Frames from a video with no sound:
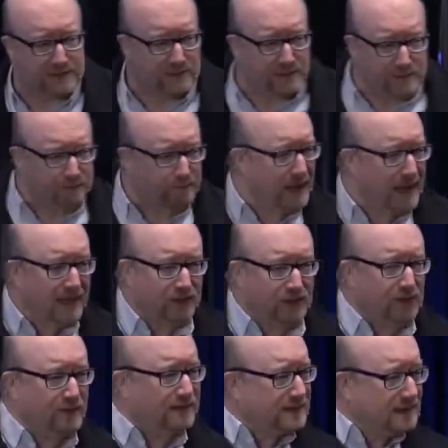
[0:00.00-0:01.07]
not about
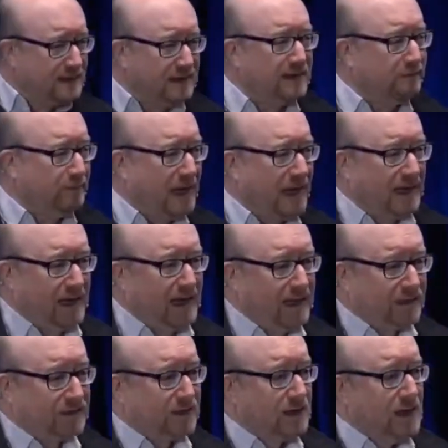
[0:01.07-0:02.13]
you, it's not about
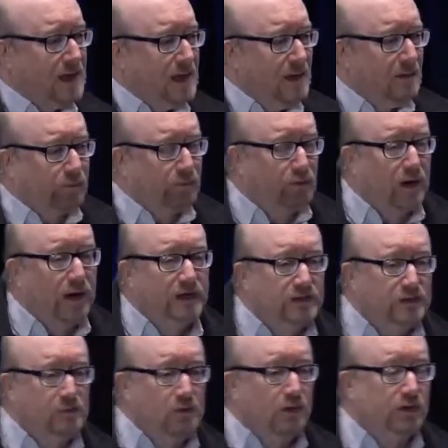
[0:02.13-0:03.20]
us. Praise
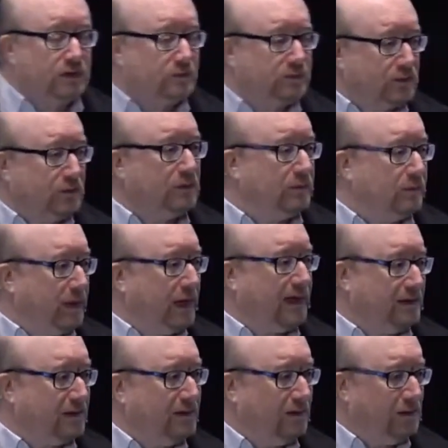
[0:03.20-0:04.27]
and worship's all
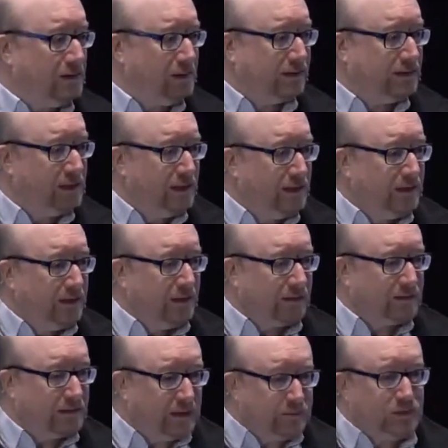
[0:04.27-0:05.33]
about God. And
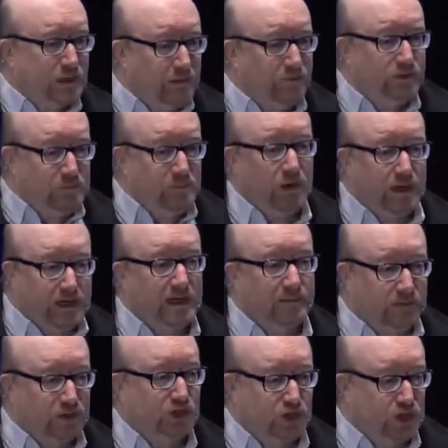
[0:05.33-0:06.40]
sometimes you might
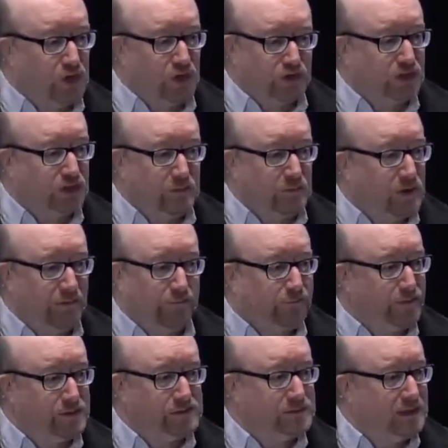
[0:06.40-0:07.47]
come to church and you might
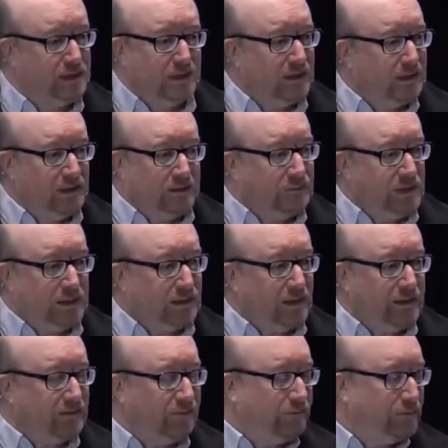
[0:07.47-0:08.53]
feel, man, I
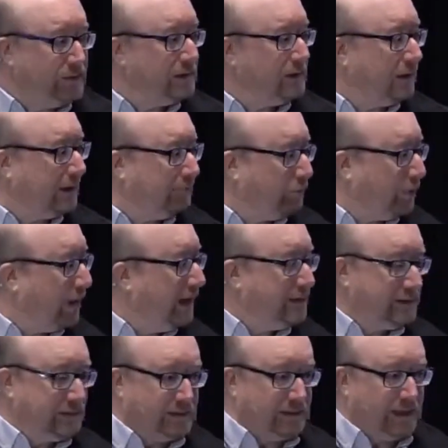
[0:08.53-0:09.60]
don't feel like
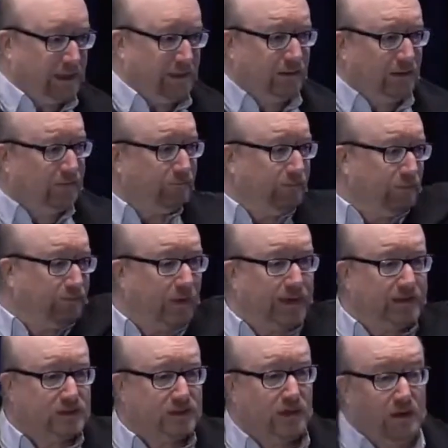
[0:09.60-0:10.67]
praising today. I got a
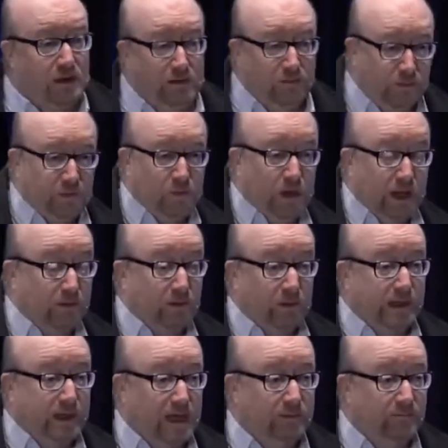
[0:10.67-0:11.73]
flat tire on the way when I
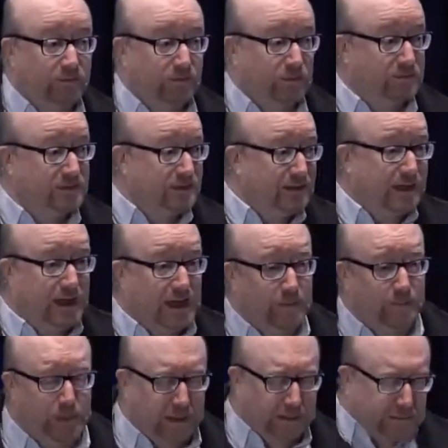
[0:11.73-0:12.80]
came through. I was in the car
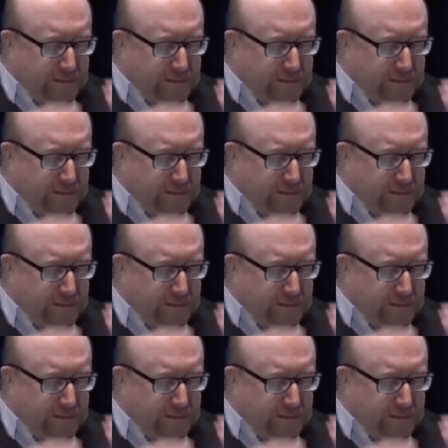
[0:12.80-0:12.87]
park and